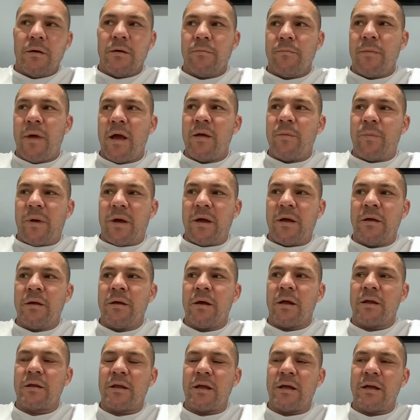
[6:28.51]
Maybe
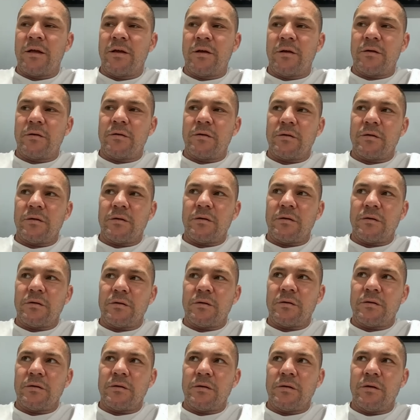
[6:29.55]
I think
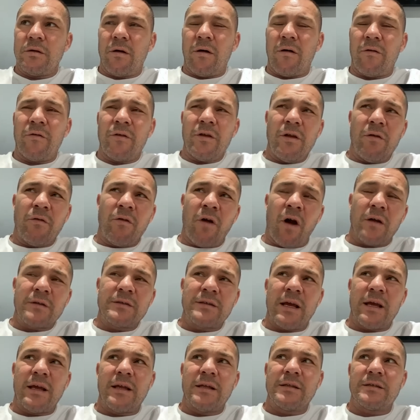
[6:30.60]
I think you've got
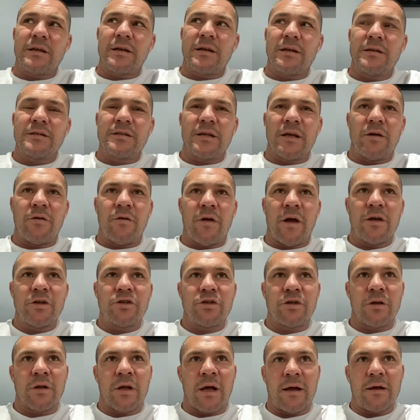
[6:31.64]
to take into
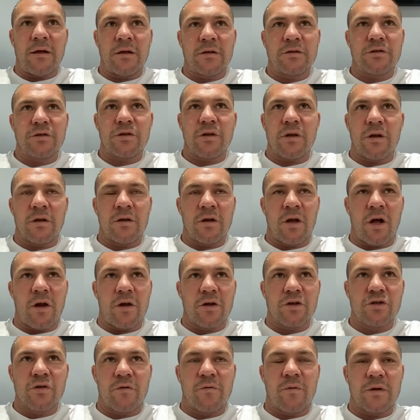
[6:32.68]
consideration like a, a, lot of
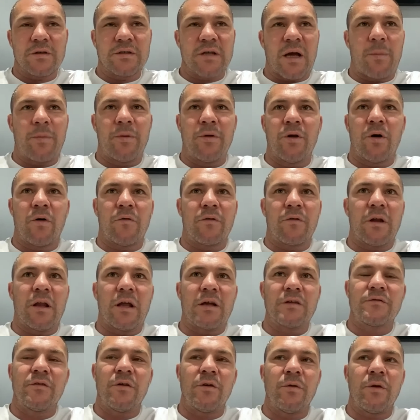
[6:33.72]
the stuff that's happened over the
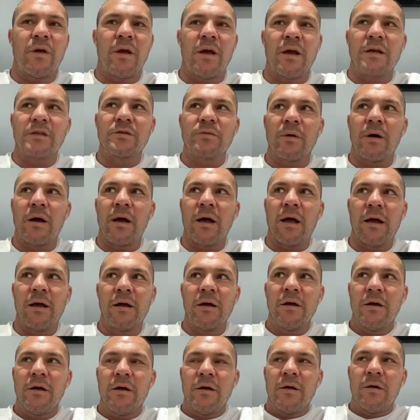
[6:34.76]
last few years, where
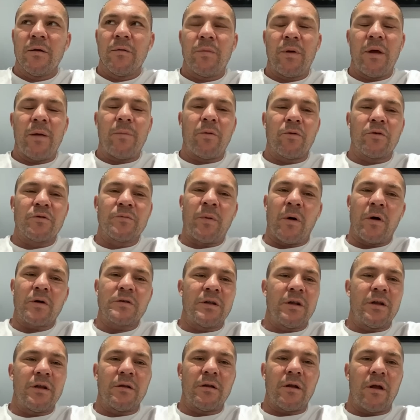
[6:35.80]
people was
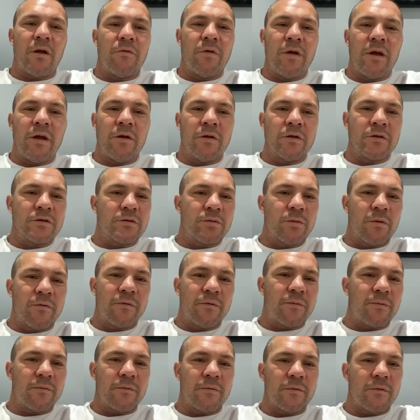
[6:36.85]
boxing the arenas with
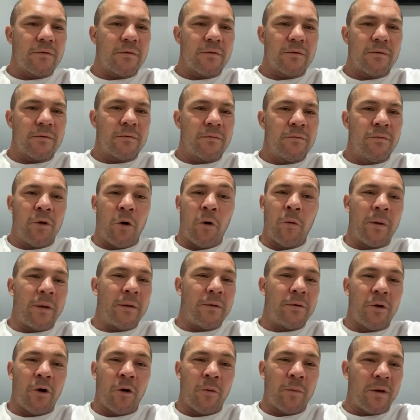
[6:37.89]
nobody
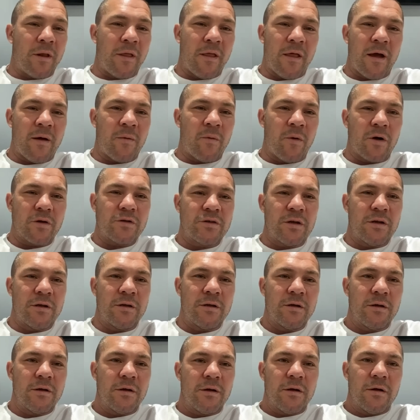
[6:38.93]
nobody there watching,
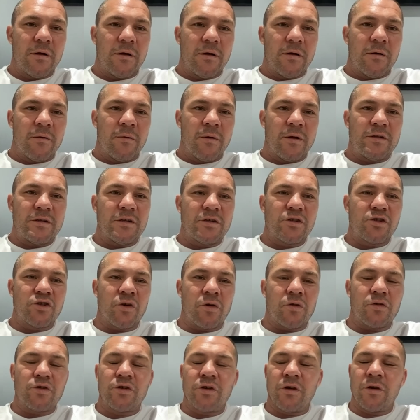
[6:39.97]
mm. which is
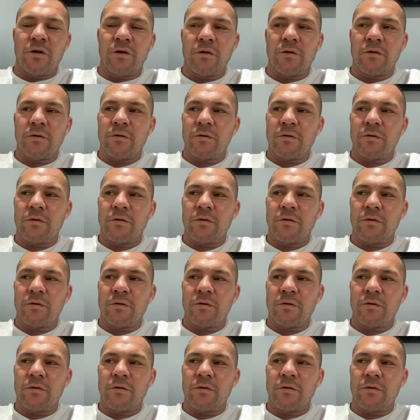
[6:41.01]
such a